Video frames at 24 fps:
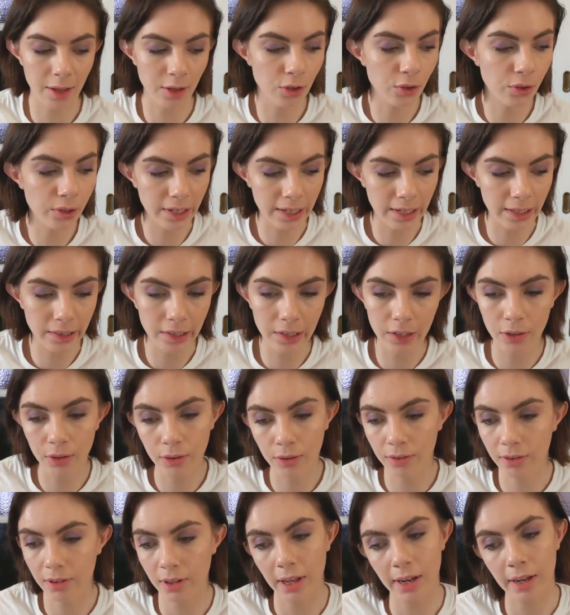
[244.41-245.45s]
You can either
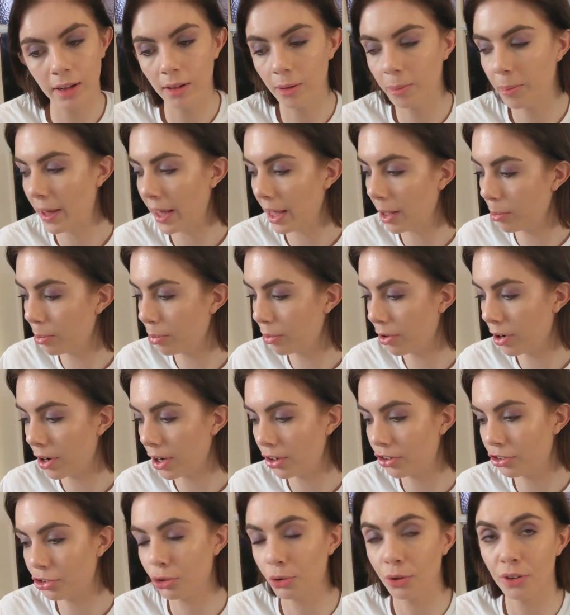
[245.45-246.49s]
use a little
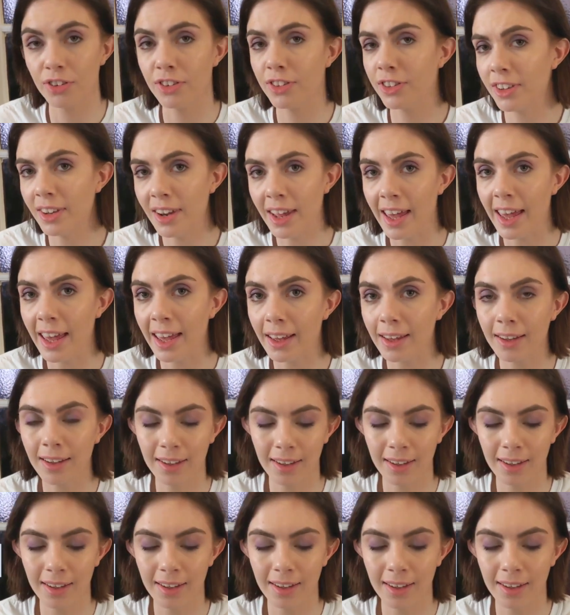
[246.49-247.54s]
paintbrush or a stick.
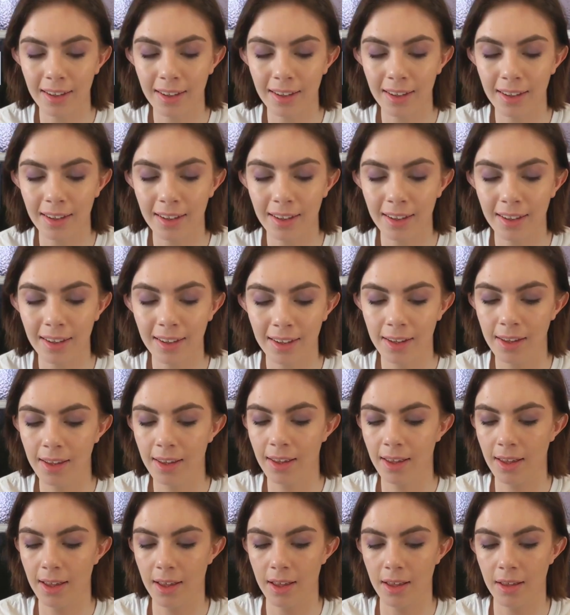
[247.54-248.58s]

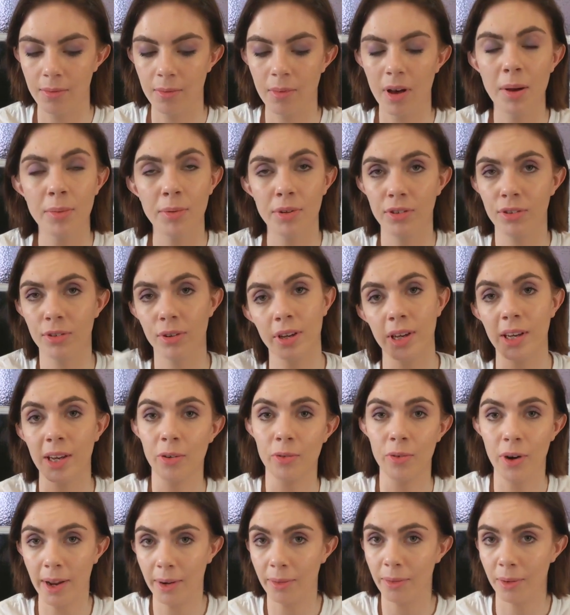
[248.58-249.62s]
I'm just doing it
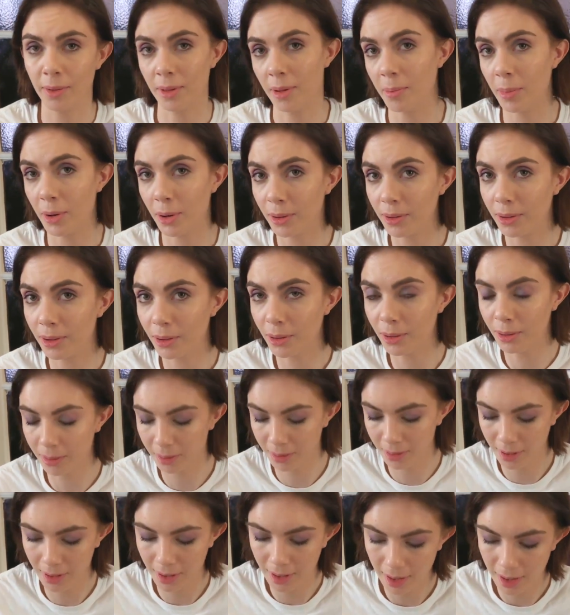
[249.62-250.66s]
right from the bottle,
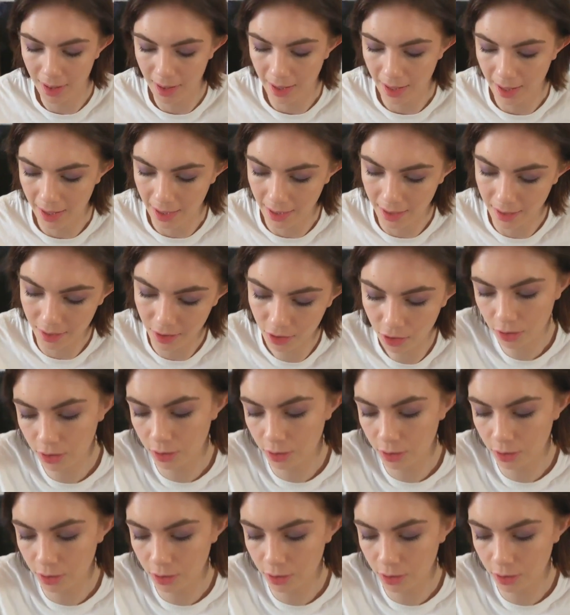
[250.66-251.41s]
and you